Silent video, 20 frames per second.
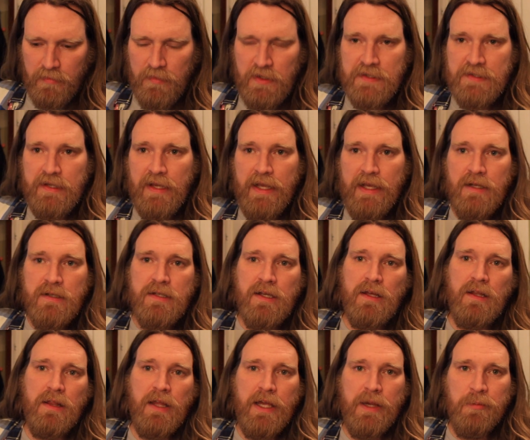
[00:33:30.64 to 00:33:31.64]
This
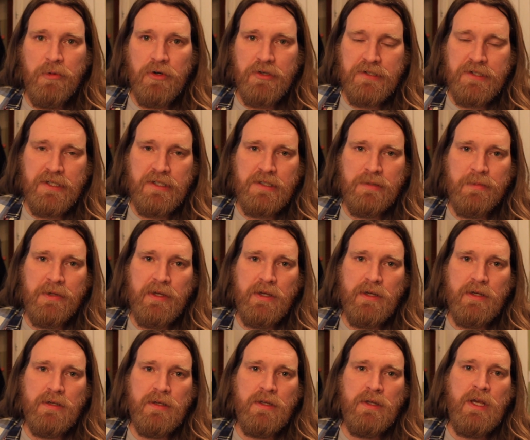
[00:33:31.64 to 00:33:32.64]
anti-labor
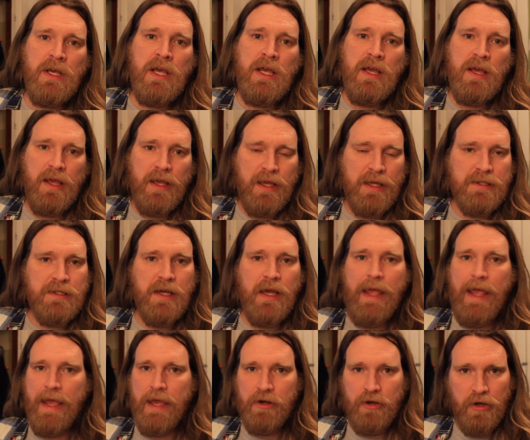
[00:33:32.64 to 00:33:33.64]
sentiment,
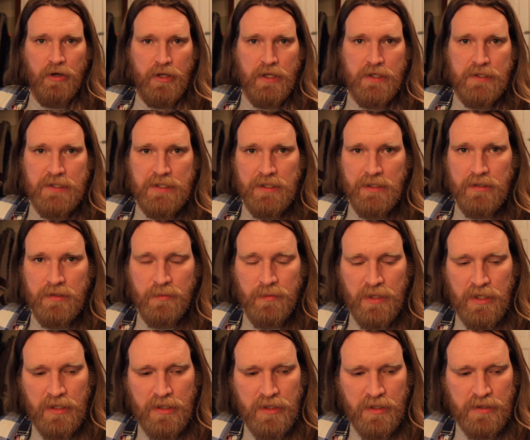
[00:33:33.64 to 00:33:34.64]
anti-anarchist
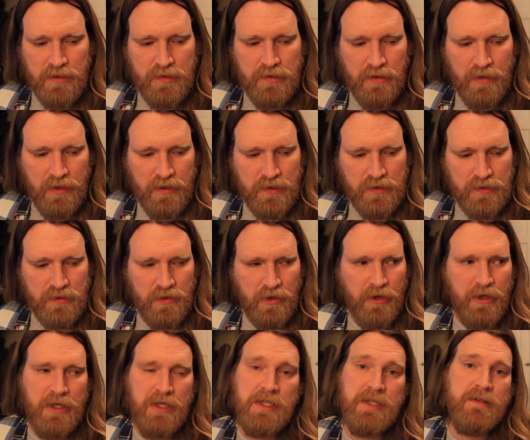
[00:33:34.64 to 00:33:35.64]
sentiment is
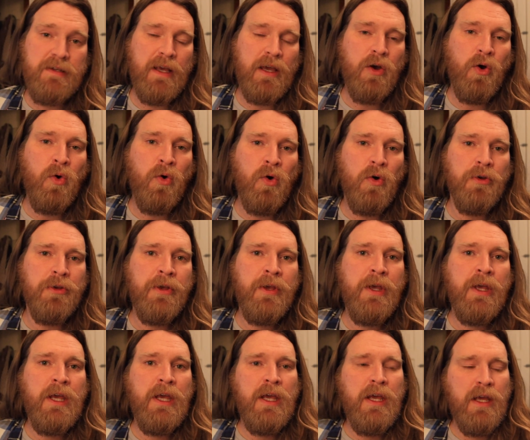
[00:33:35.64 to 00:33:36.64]
starting to take hold.
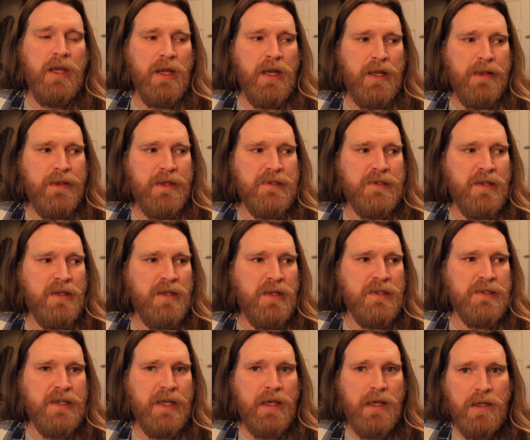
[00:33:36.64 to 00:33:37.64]
And they
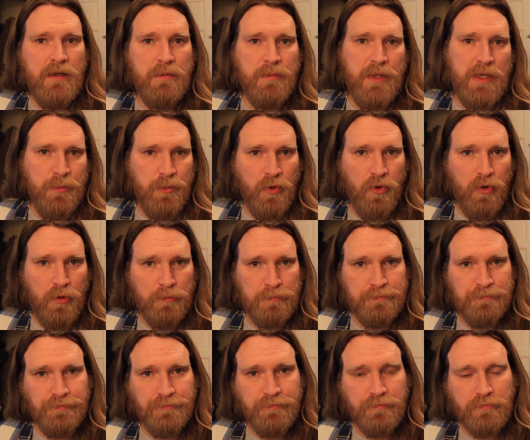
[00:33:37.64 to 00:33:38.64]
sentenced 8
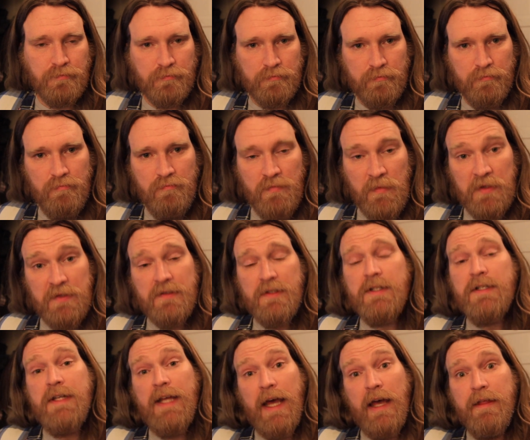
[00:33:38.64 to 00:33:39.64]
people
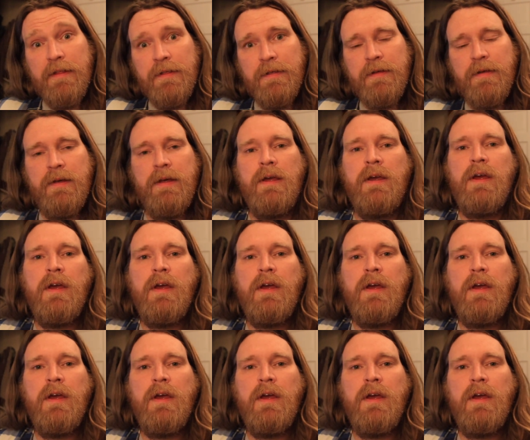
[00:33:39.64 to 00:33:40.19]
to death.